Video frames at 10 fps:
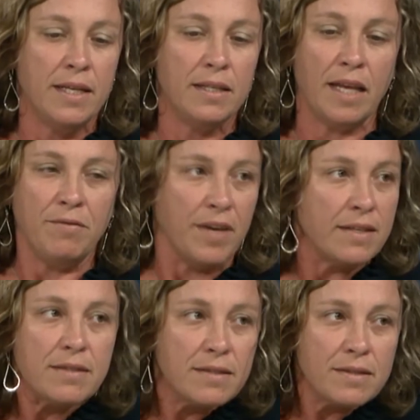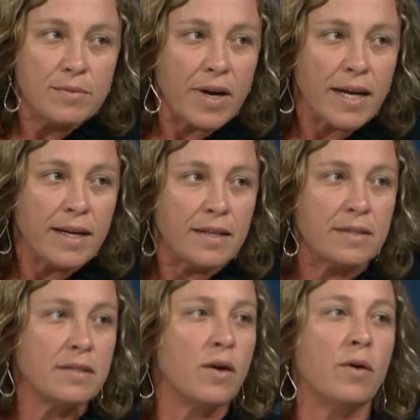life vests, right? And
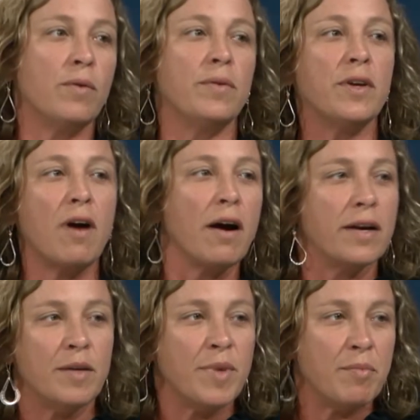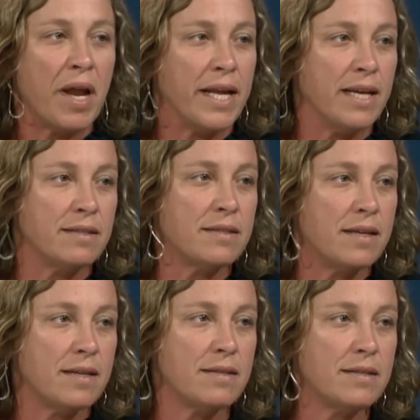so there already been many
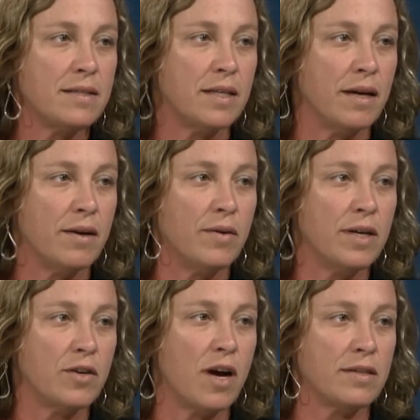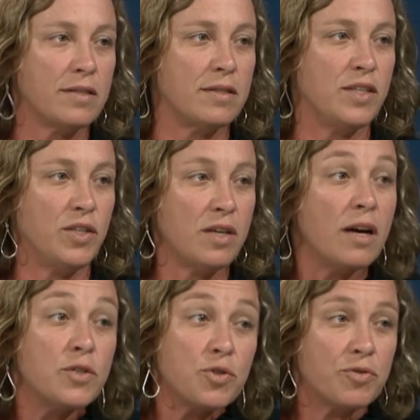incidents, you know, across the
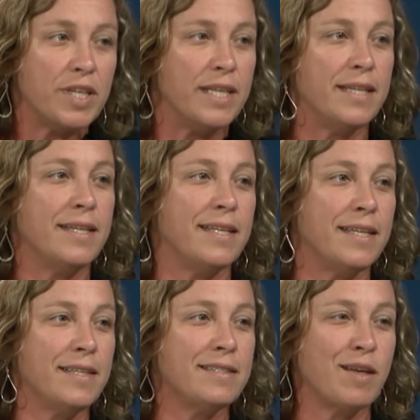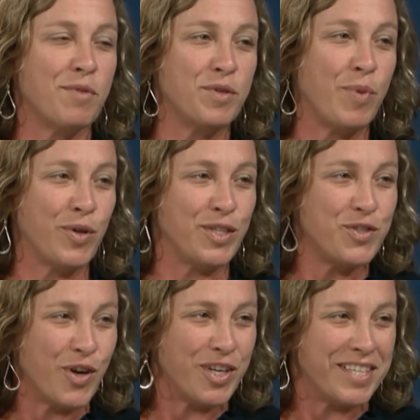country, and summer's barely
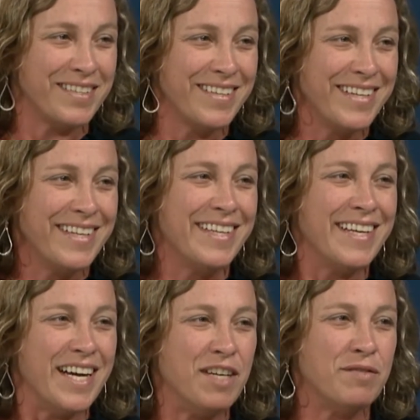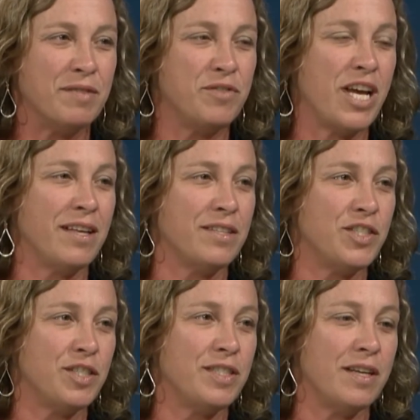started. Sure. Of, of
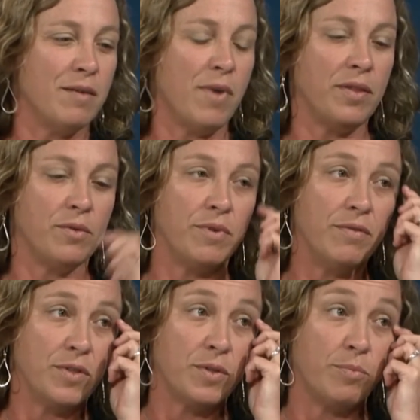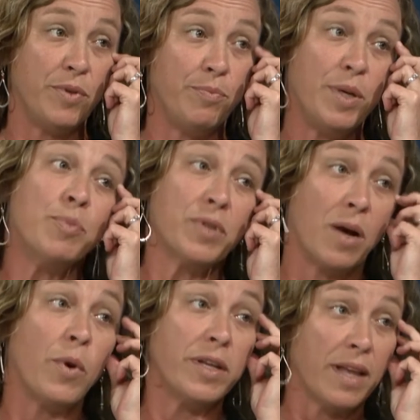challenges um, on the rivers, people
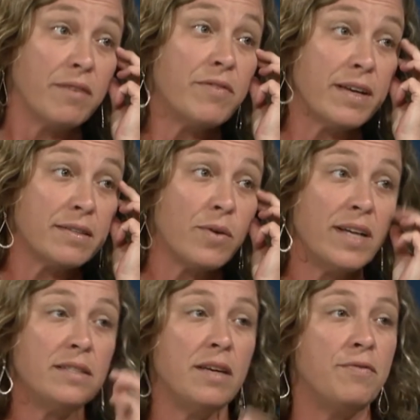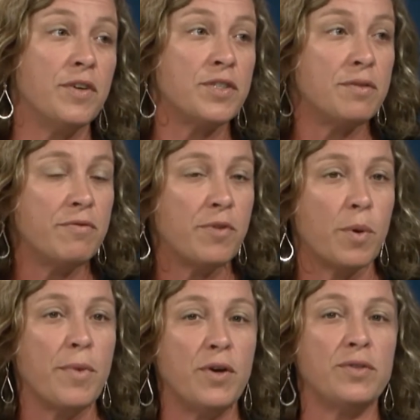not wearing life vests. So I'd say first and
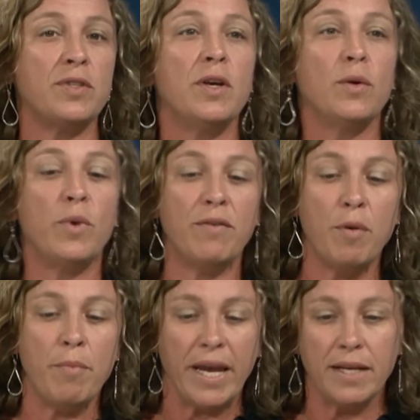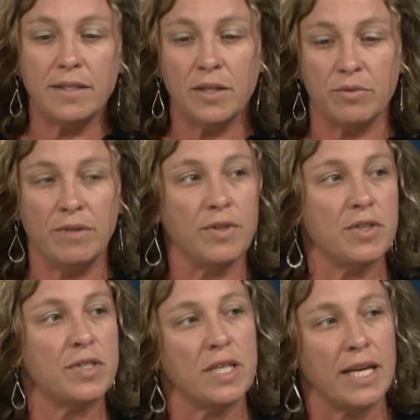foremost, we have amazing
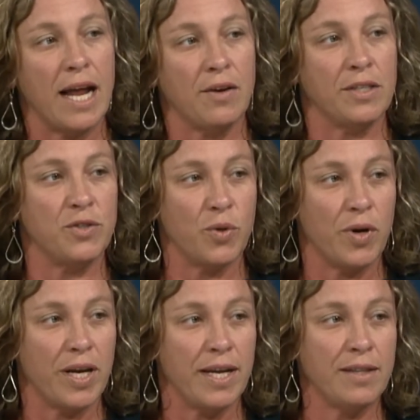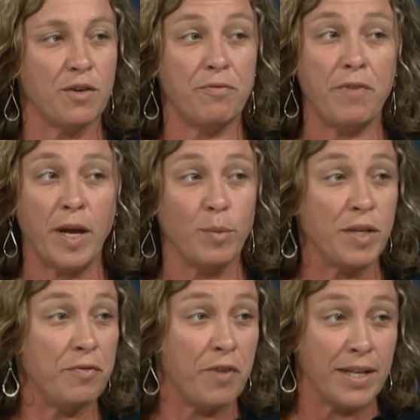rivers to get out and enjoy. They're family
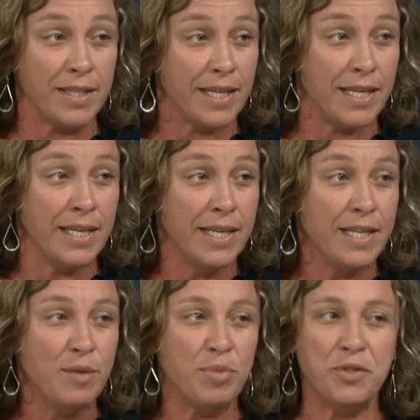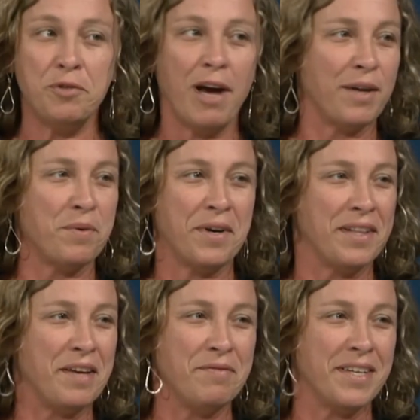friendly, but you got to wear a
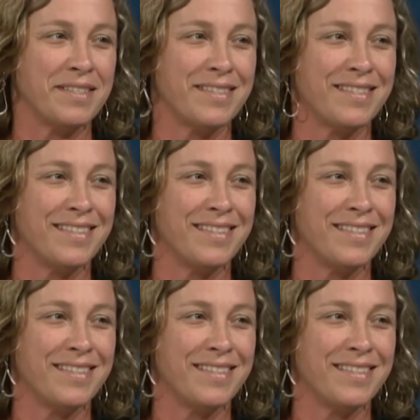life vest.